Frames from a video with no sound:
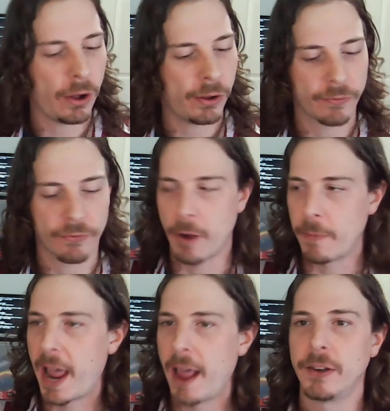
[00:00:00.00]
all
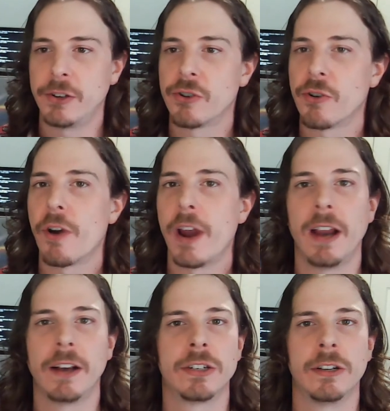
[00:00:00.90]
from Alan
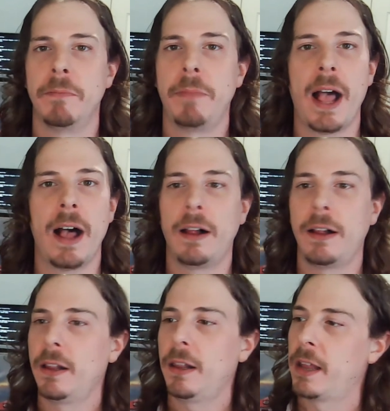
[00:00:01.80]
Turing to
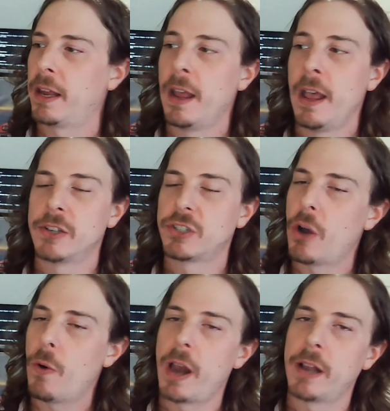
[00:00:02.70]
Bell and
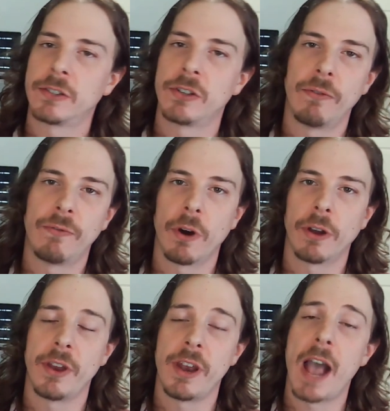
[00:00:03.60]
so on and so forth,